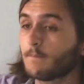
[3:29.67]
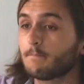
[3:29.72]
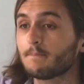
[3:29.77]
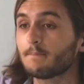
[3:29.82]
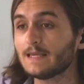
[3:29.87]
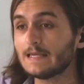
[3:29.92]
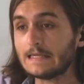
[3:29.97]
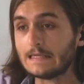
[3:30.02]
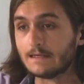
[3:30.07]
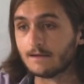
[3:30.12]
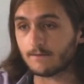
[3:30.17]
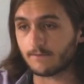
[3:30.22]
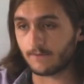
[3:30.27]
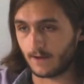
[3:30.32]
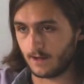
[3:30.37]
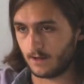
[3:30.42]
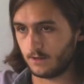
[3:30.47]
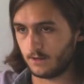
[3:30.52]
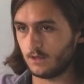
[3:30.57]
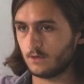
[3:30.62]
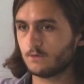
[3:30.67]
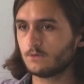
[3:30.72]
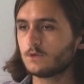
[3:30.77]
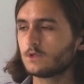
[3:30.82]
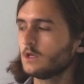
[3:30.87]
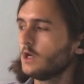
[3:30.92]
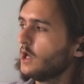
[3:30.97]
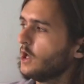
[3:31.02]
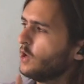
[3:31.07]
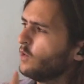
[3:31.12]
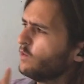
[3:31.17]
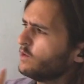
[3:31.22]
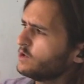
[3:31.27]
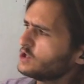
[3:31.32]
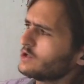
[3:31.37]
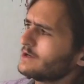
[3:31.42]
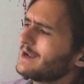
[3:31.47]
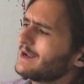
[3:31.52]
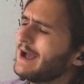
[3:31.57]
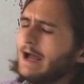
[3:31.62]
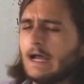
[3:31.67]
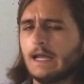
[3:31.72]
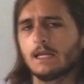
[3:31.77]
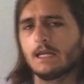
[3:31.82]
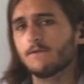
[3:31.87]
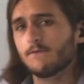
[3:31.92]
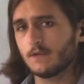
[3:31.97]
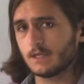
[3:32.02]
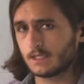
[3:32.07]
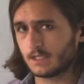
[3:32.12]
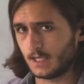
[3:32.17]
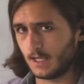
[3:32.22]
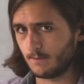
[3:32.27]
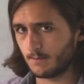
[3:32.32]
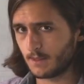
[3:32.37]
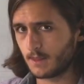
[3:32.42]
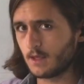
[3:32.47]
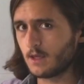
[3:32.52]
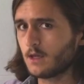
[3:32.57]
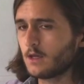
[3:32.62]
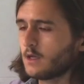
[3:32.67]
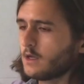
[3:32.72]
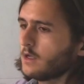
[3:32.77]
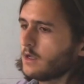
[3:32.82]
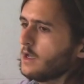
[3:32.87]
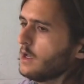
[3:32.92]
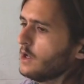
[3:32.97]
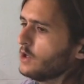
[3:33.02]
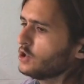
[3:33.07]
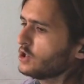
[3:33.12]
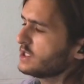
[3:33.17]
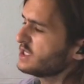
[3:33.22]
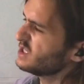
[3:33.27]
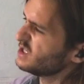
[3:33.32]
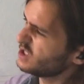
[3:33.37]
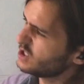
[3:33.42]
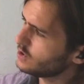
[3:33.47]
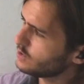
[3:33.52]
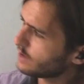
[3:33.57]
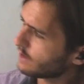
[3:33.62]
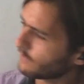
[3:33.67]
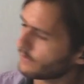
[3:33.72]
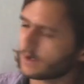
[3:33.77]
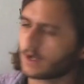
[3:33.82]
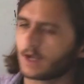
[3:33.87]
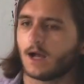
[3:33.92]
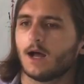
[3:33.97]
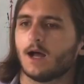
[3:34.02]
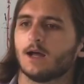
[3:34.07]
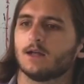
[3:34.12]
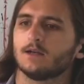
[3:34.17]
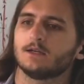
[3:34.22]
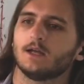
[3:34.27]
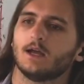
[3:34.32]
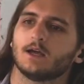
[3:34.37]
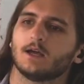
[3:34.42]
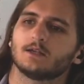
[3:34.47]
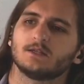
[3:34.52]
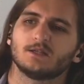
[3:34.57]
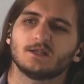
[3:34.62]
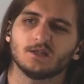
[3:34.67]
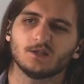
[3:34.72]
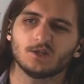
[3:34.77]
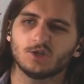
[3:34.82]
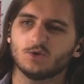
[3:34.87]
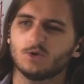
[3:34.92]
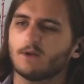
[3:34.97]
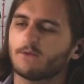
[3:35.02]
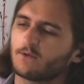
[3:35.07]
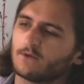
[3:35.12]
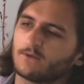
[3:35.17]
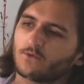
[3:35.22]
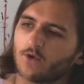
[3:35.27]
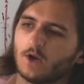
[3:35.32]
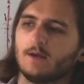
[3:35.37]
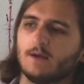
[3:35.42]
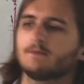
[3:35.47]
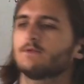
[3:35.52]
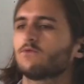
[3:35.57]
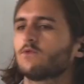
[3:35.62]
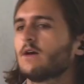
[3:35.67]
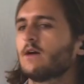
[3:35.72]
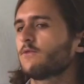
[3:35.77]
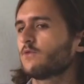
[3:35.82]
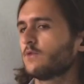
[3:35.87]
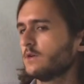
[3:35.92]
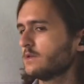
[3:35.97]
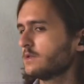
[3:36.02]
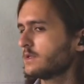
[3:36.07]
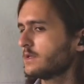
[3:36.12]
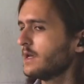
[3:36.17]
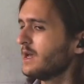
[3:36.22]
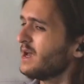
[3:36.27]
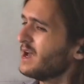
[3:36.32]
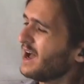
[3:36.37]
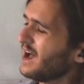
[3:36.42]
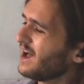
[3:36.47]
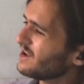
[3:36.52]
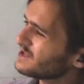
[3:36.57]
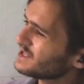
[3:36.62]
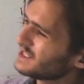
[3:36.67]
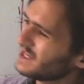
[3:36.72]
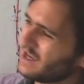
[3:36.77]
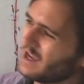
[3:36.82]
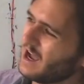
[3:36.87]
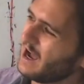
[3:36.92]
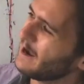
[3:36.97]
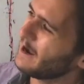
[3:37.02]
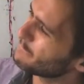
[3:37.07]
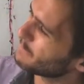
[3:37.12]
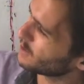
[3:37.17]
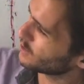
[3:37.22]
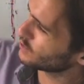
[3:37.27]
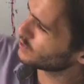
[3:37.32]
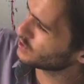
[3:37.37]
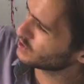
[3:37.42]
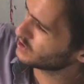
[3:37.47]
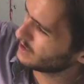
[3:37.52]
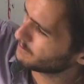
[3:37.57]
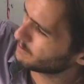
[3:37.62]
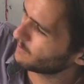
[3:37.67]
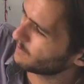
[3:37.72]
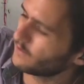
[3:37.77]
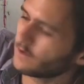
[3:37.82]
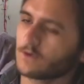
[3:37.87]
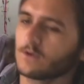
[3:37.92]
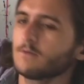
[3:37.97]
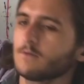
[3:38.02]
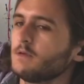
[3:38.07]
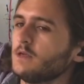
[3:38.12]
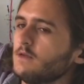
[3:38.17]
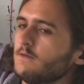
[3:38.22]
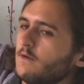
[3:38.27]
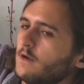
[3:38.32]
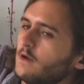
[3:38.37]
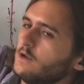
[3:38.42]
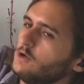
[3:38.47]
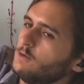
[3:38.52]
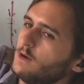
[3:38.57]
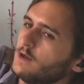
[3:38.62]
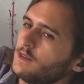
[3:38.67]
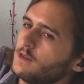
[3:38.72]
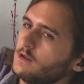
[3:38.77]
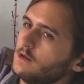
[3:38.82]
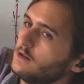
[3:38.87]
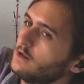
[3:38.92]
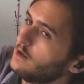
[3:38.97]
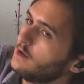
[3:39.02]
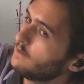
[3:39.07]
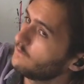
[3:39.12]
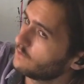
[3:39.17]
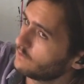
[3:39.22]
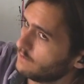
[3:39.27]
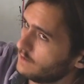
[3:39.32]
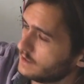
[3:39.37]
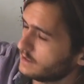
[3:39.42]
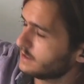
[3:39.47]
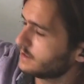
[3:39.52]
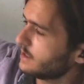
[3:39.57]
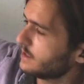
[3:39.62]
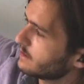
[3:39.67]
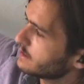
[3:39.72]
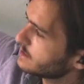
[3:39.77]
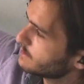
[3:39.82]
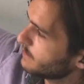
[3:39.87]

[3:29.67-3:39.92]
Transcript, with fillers: or p-values which are kind of the same thing, just in two different contexts, in two different frames of reference. I'll say I personally prefer the p-value method, for reasons I'll